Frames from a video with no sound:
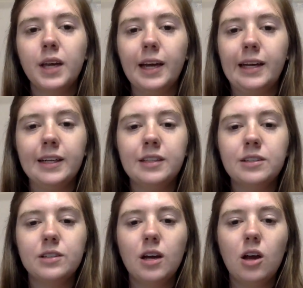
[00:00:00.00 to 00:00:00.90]

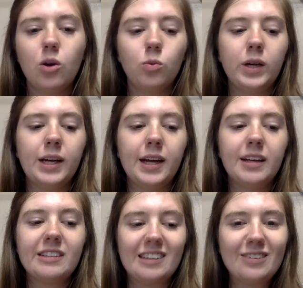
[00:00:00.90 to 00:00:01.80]
and we
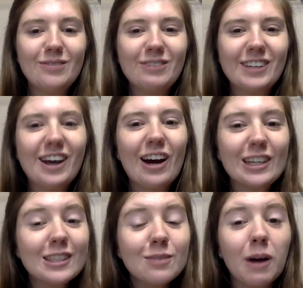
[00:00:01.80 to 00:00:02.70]
didn't put
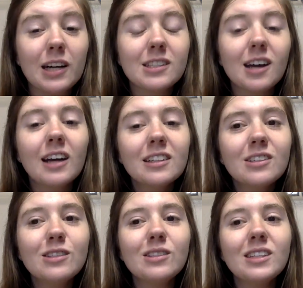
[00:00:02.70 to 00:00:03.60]
art smocks on the
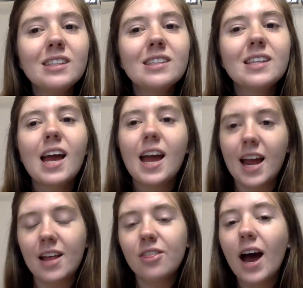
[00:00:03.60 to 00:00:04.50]
students,
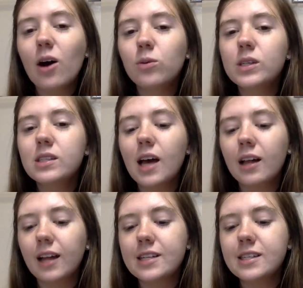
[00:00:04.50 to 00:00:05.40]
and that was a
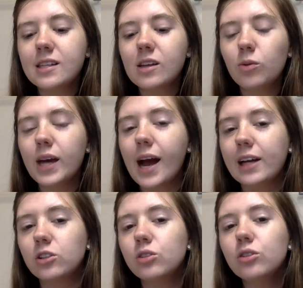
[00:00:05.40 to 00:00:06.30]
lesson that we
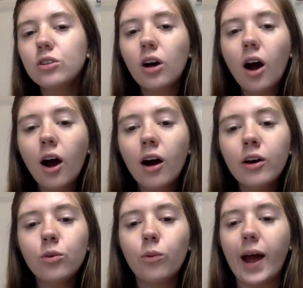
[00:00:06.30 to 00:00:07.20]
had to learn the
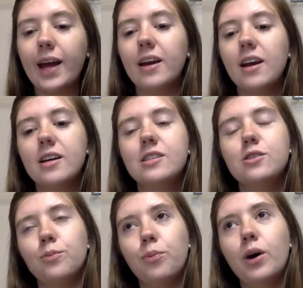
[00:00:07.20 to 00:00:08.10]
hard way,
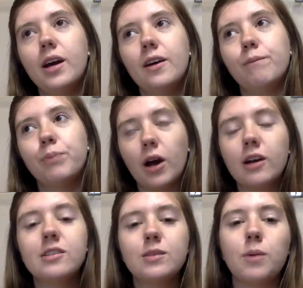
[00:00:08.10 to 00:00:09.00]
to put
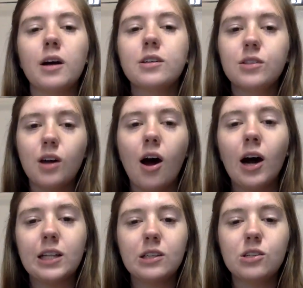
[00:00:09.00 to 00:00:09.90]
art smocks
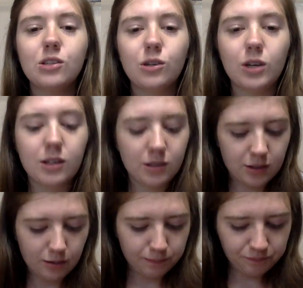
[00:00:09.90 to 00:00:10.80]
on the students.